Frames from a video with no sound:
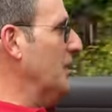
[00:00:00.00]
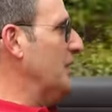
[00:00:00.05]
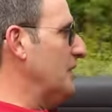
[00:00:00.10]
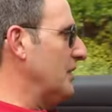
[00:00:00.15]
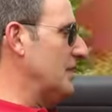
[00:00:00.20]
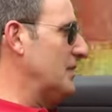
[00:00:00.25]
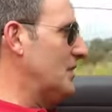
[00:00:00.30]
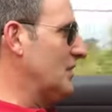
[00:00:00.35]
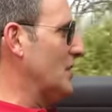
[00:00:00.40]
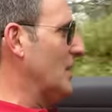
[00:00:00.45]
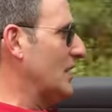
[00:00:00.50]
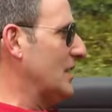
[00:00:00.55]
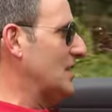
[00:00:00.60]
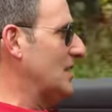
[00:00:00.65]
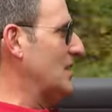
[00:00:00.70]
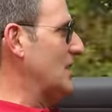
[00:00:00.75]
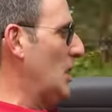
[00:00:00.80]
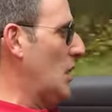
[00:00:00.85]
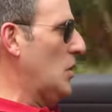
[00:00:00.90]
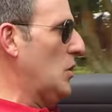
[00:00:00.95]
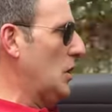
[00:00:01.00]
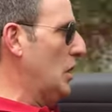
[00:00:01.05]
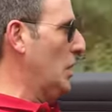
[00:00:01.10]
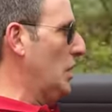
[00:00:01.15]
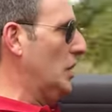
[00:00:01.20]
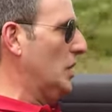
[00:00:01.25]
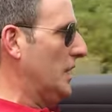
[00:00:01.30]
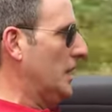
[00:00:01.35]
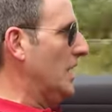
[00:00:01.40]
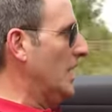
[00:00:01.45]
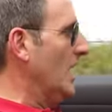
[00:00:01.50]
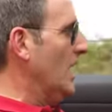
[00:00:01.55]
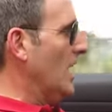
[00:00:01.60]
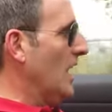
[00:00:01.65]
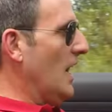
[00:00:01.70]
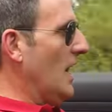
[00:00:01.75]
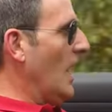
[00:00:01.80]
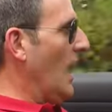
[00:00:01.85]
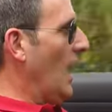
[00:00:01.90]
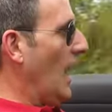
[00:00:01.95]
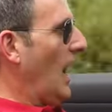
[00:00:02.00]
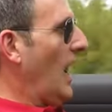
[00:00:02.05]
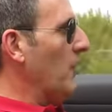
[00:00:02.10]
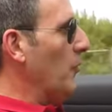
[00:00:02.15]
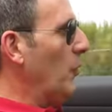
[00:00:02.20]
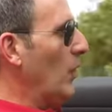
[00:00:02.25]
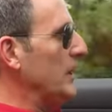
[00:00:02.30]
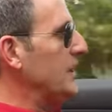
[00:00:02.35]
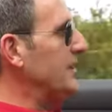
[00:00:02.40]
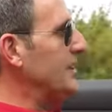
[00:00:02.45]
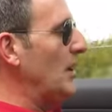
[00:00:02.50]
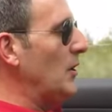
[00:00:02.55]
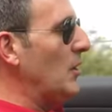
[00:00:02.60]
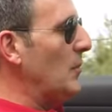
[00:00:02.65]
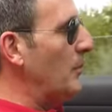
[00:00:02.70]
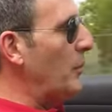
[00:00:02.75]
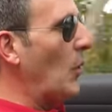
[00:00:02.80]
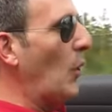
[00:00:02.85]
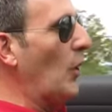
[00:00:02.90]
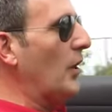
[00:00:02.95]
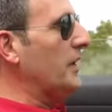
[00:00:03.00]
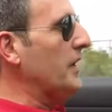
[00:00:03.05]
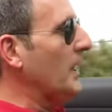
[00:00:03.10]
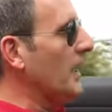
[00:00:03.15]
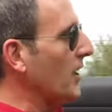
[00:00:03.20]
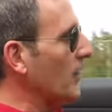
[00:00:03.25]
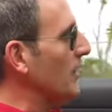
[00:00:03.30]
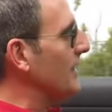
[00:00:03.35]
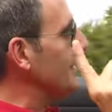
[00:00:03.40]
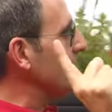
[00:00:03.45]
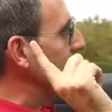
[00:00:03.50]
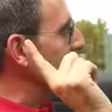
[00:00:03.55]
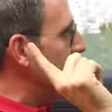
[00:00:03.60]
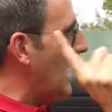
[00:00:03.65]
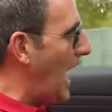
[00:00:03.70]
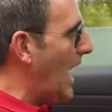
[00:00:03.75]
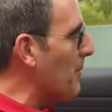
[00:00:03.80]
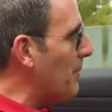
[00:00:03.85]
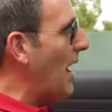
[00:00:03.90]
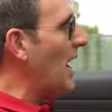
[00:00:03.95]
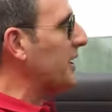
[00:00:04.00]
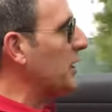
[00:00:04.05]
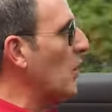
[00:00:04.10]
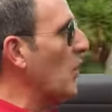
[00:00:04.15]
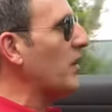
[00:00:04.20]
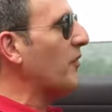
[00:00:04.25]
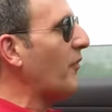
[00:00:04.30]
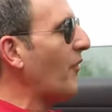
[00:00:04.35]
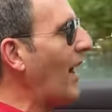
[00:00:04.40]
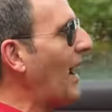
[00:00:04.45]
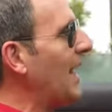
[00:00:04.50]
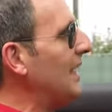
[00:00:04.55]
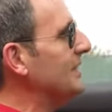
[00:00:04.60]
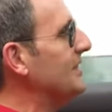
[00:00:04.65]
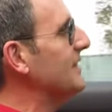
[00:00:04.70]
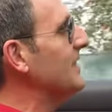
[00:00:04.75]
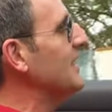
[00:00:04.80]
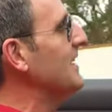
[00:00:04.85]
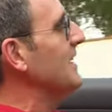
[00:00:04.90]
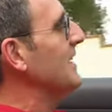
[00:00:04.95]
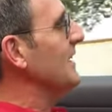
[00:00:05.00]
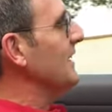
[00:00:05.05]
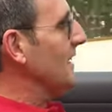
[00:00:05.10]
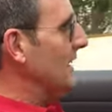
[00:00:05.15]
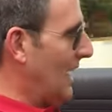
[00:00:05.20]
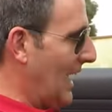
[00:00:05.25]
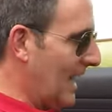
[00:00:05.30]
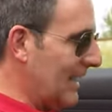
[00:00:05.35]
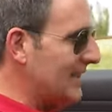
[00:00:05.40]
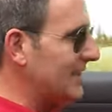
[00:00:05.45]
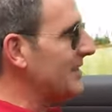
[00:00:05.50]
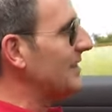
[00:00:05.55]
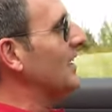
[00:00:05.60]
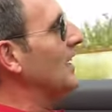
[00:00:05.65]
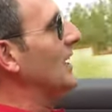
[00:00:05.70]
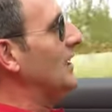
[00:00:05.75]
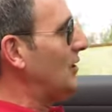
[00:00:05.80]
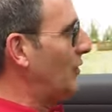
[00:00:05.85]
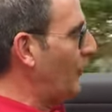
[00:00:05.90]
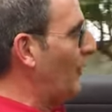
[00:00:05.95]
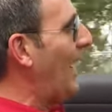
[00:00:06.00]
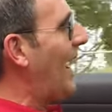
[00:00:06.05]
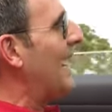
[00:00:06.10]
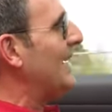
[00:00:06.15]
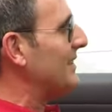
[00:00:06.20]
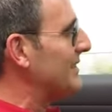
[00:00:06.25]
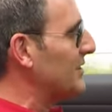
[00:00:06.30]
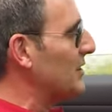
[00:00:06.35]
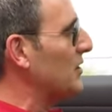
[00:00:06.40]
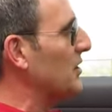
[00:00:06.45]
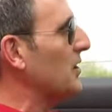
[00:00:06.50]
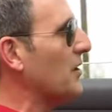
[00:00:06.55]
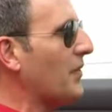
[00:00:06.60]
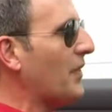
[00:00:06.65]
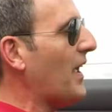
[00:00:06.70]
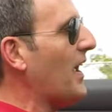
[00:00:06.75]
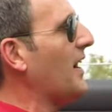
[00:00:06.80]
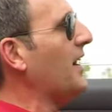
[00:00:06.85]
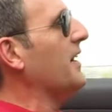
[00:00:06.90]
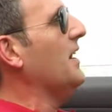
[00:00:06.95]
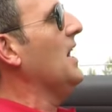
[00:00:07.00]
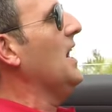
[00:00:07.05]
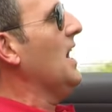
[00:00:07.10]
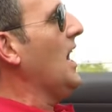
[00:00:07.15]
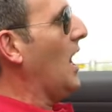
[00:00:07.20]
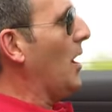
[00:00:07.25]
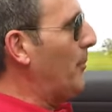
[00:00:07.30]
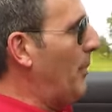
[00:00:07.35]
is just so good. And what's so important here, it's not about going fast. Yes, it's faster than a